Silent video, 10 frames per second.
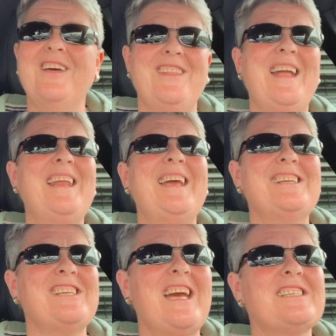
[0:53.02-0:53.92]
the
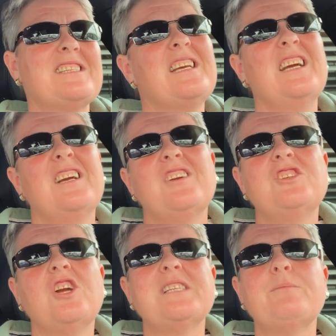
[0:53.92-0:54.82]
NHS, because
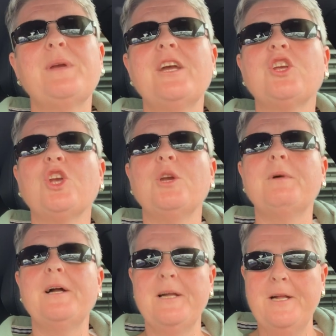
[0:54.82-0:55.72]
you've got a bit of
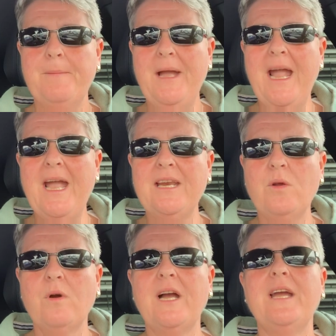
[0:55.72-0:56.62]
humour. But
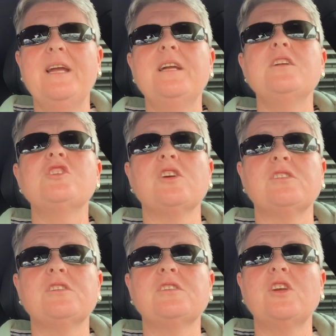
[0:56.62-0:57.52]
anyway,
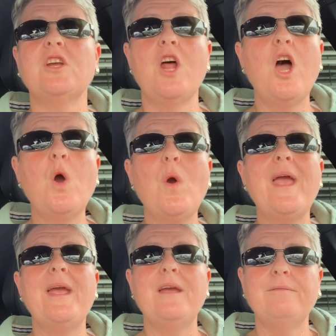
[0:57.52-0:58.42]
just so you know,
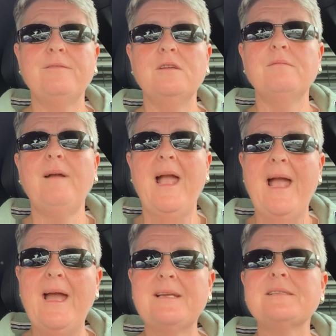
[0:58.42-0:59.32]
if you've
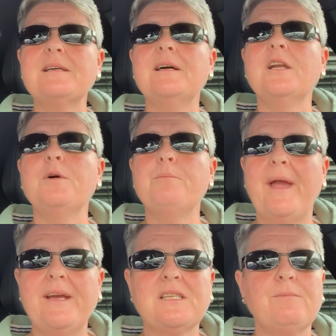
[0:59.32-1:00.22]
had a
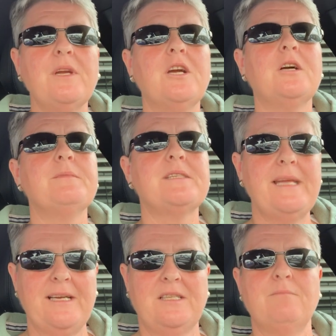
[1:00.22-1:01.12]
lumpectomy or a
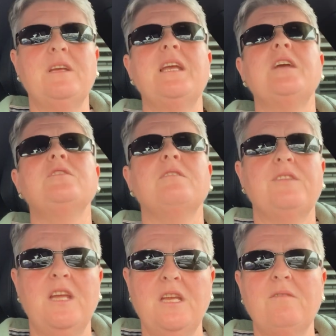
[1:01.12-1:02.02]
mastectomy and you
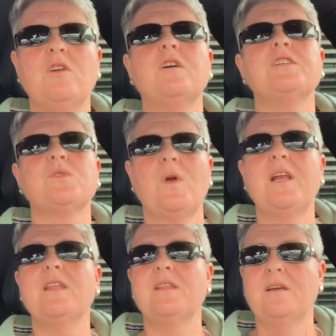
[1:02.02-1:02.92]
think you've got a
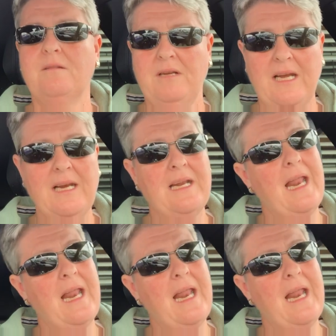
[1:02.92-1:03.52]
swelling, the only